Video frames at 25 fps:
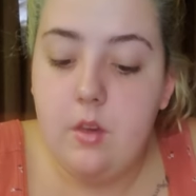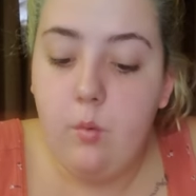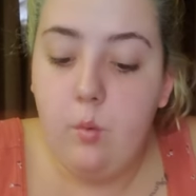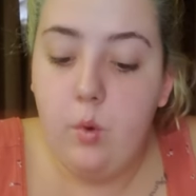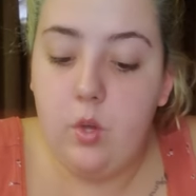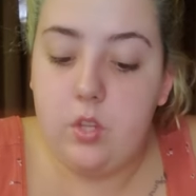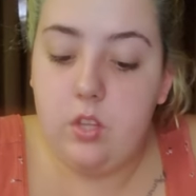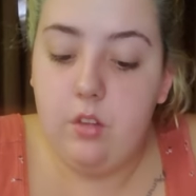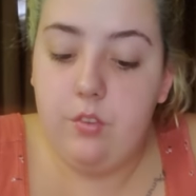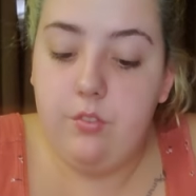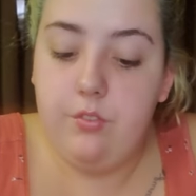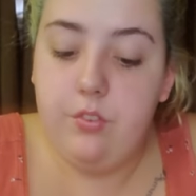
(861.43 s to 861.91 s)

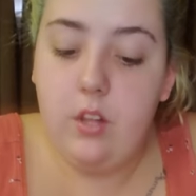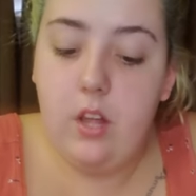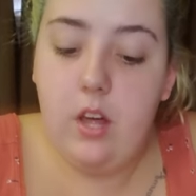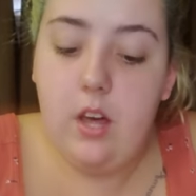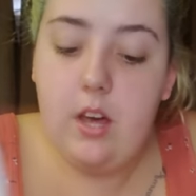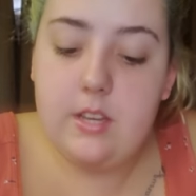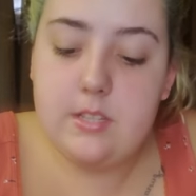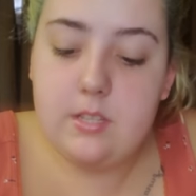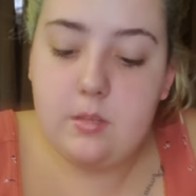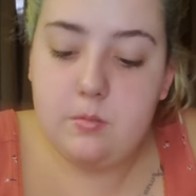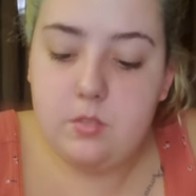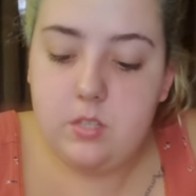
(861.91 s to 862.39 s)
With the
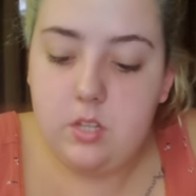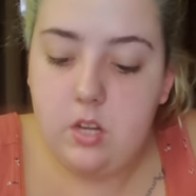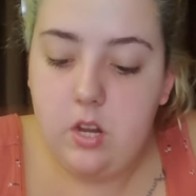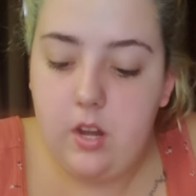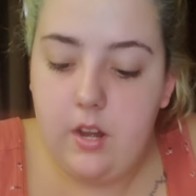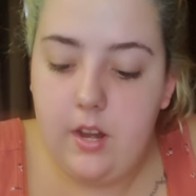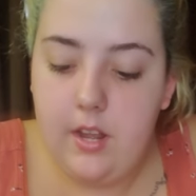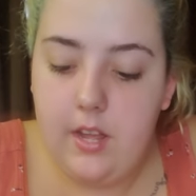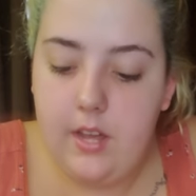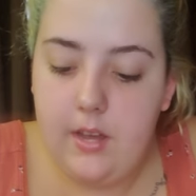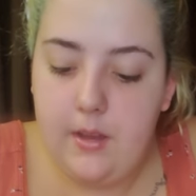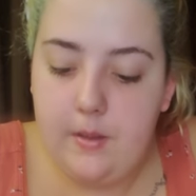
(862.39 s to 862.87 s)
floss, I'm
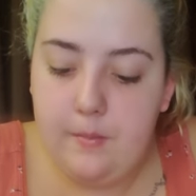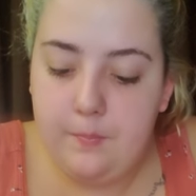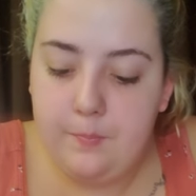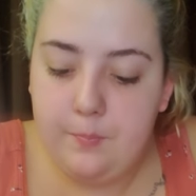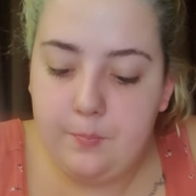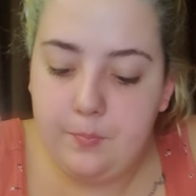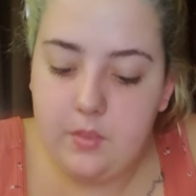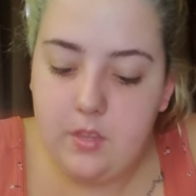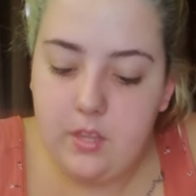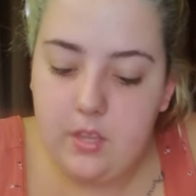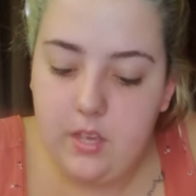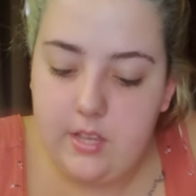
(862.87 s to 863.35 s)
sorry,
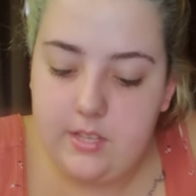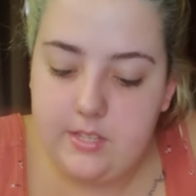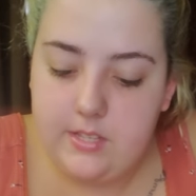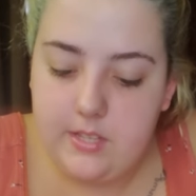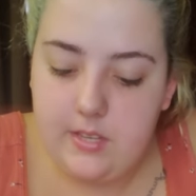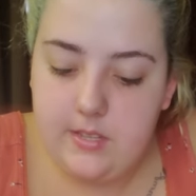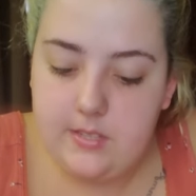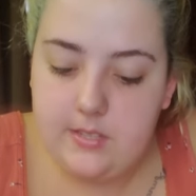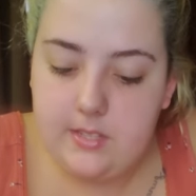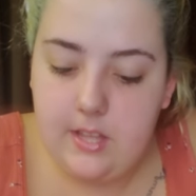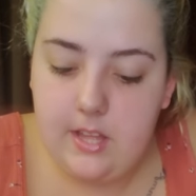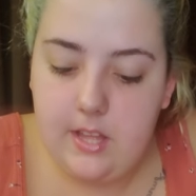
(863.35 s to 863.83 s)
um, it
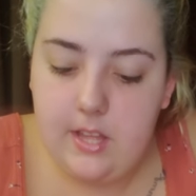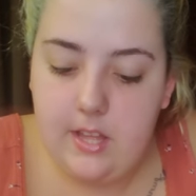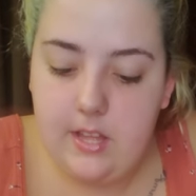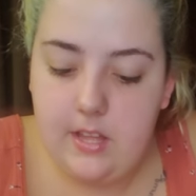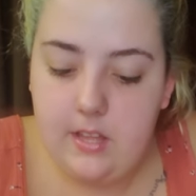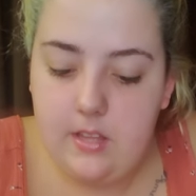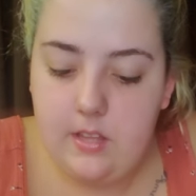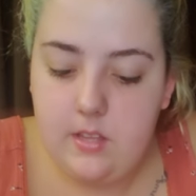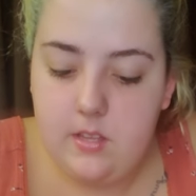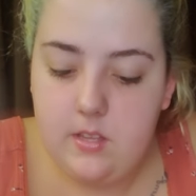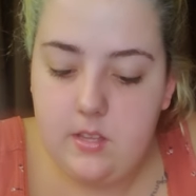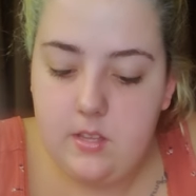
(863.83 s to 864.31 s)
says
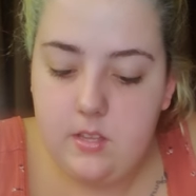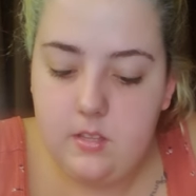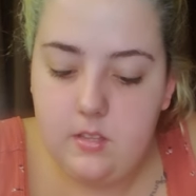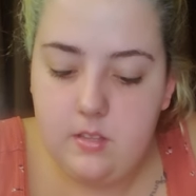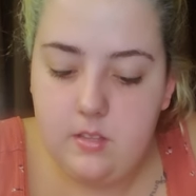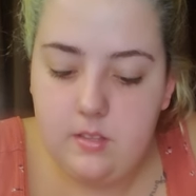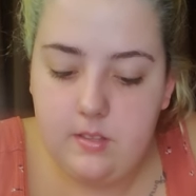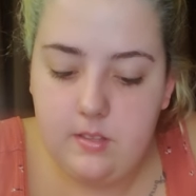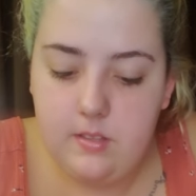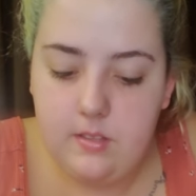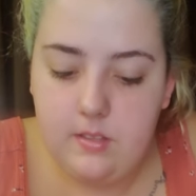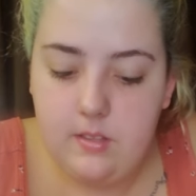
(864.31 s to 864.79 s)
that
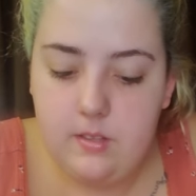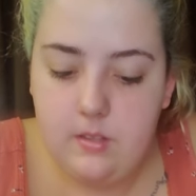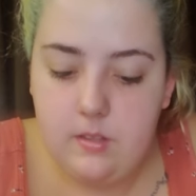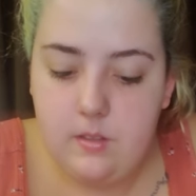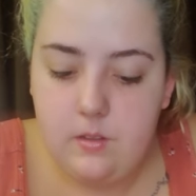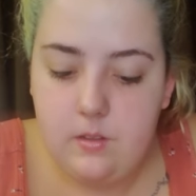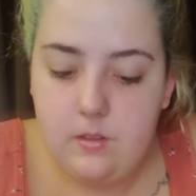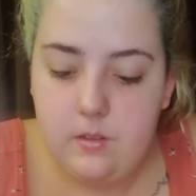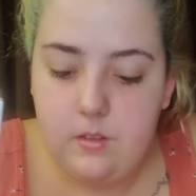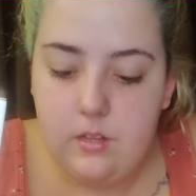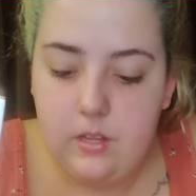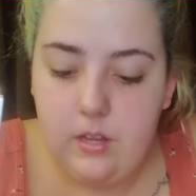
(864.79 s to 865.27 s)

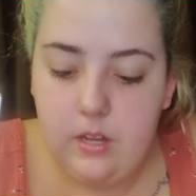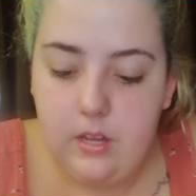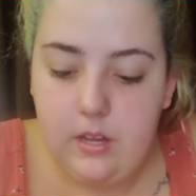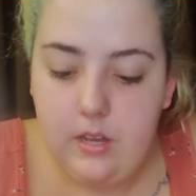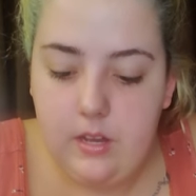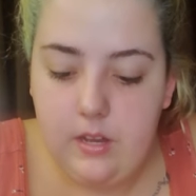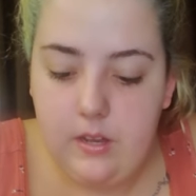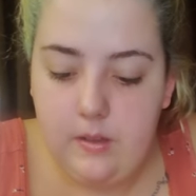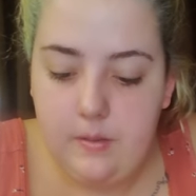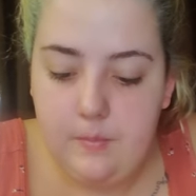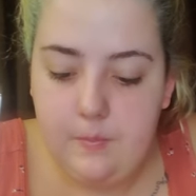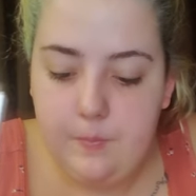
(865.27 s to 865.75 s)

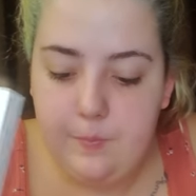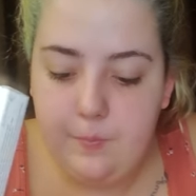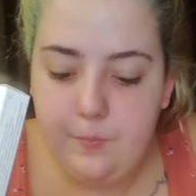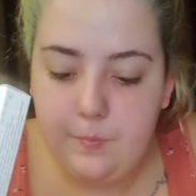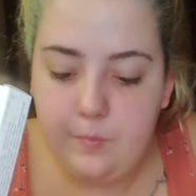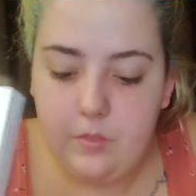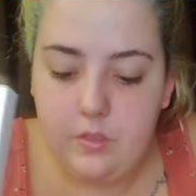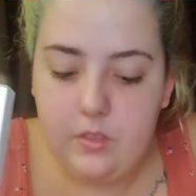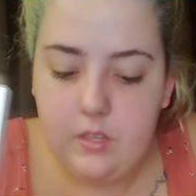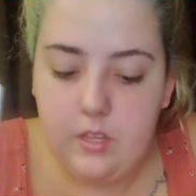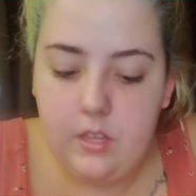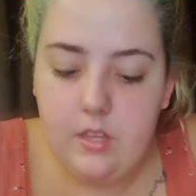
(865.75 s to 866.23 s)
um,
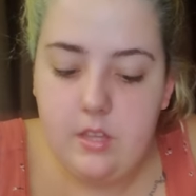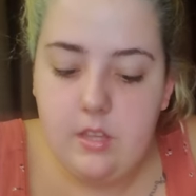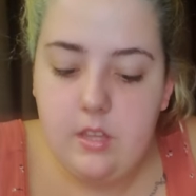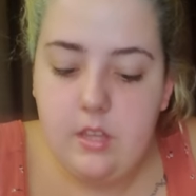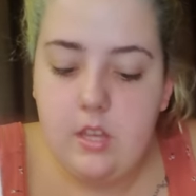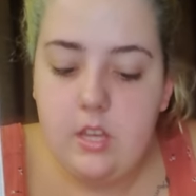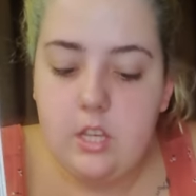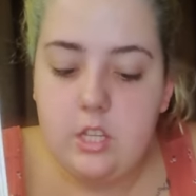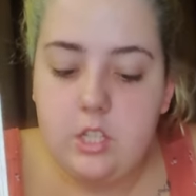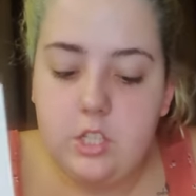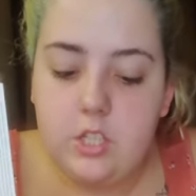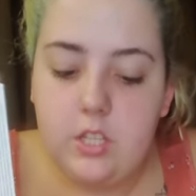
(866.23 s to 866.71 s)

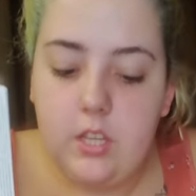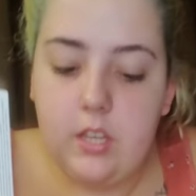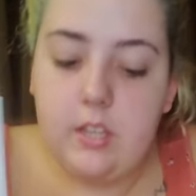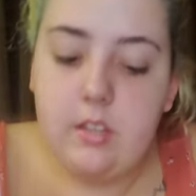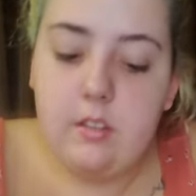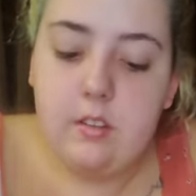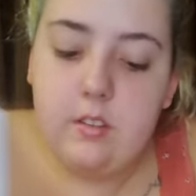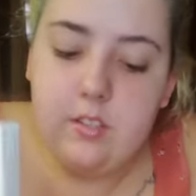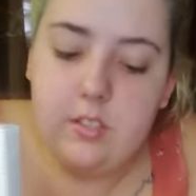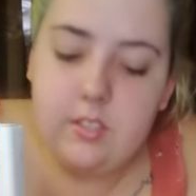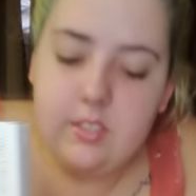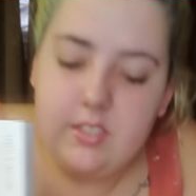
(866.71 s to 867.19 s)
she
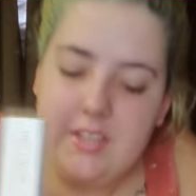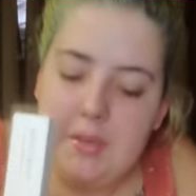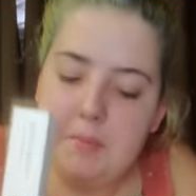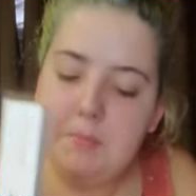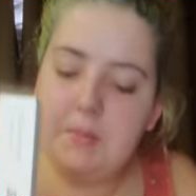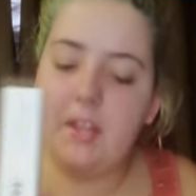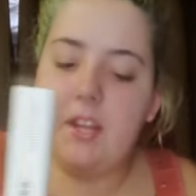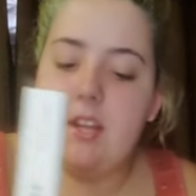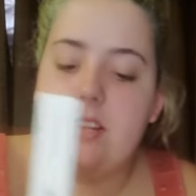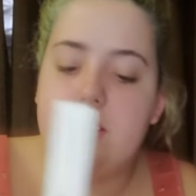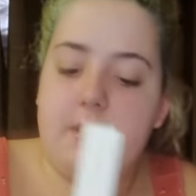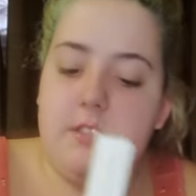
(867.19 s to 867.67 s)

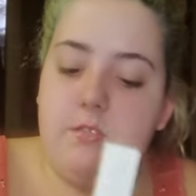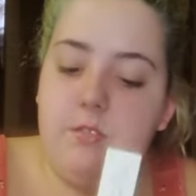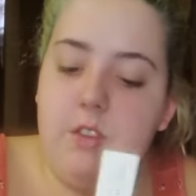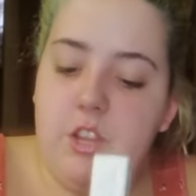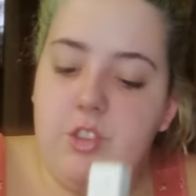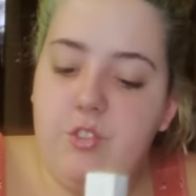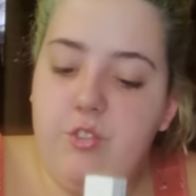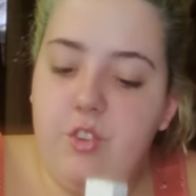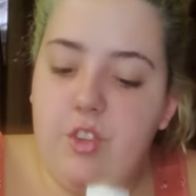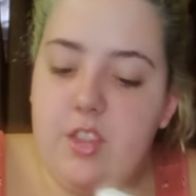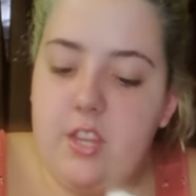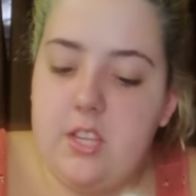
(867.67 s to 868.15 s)
typically doesn't
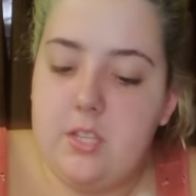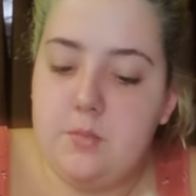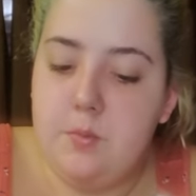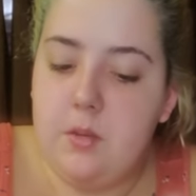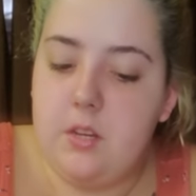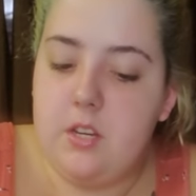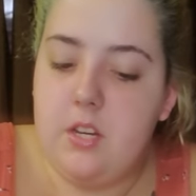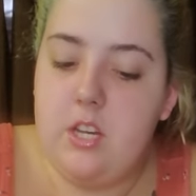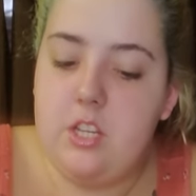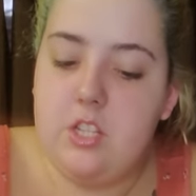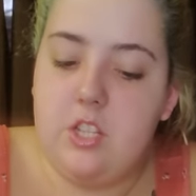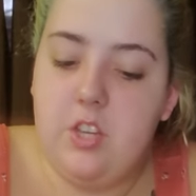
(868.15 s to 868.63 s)
reach for this
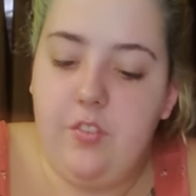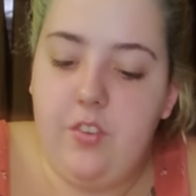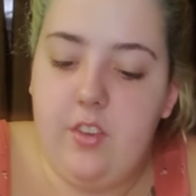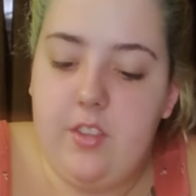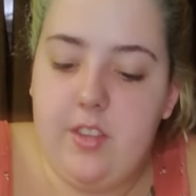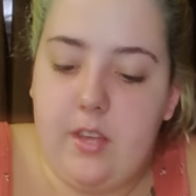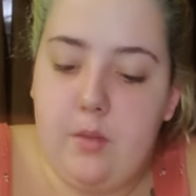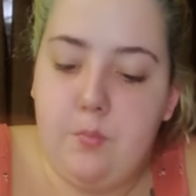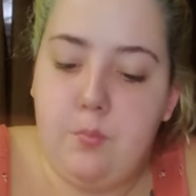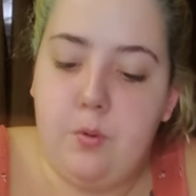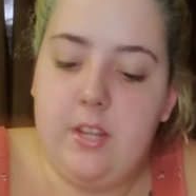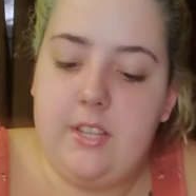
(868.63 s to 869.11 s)
because she
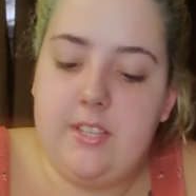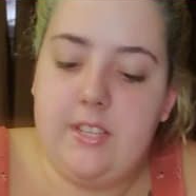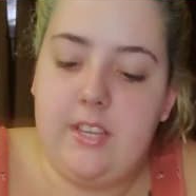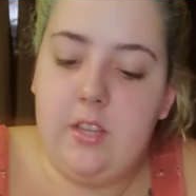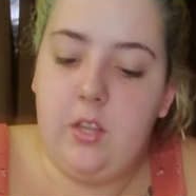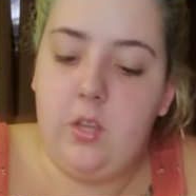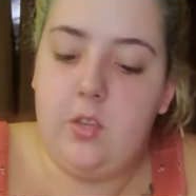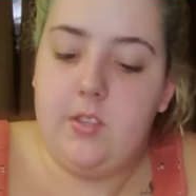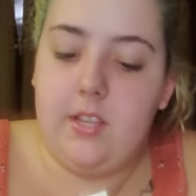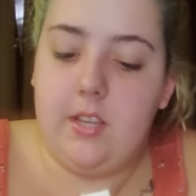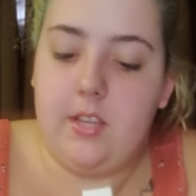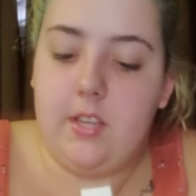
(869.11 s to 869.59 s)
feels like a
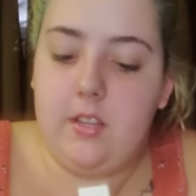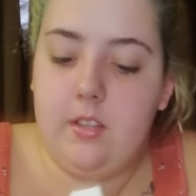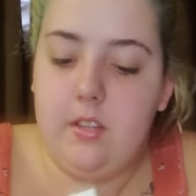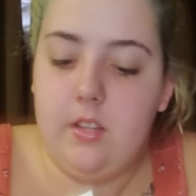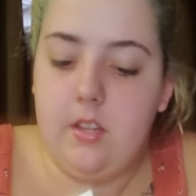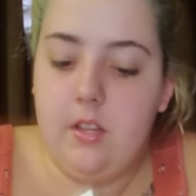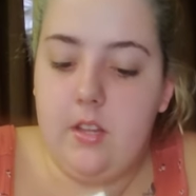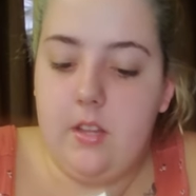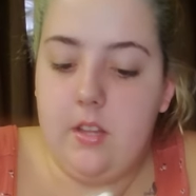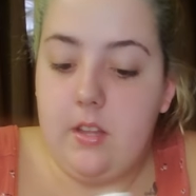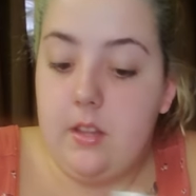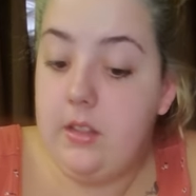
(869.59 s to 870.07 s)
preteen using
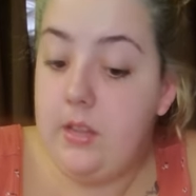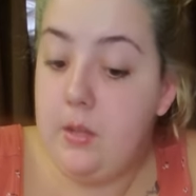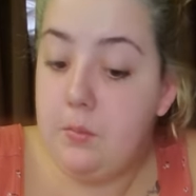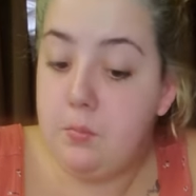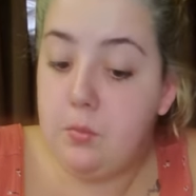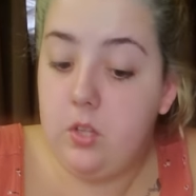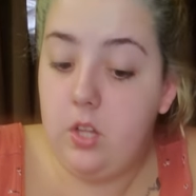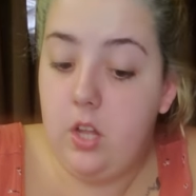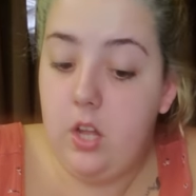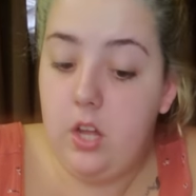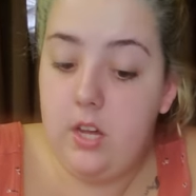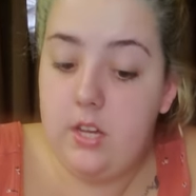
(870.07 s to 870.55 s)
lip
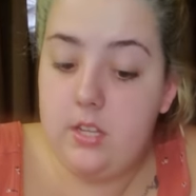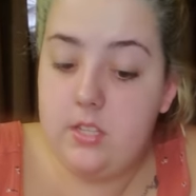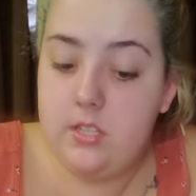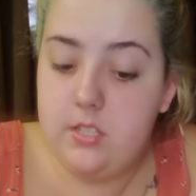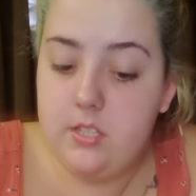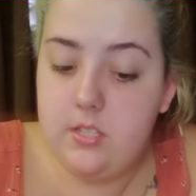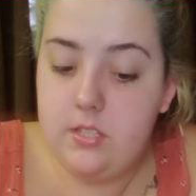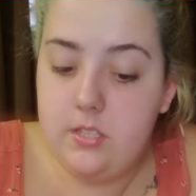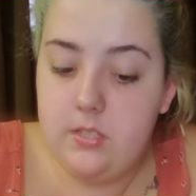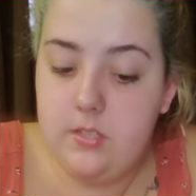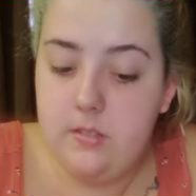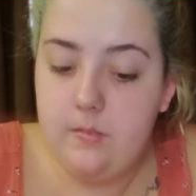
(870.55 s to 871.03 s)

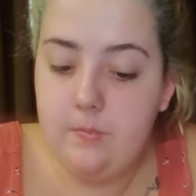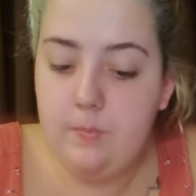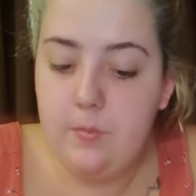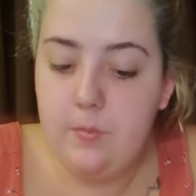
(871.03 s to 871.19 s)
gloss.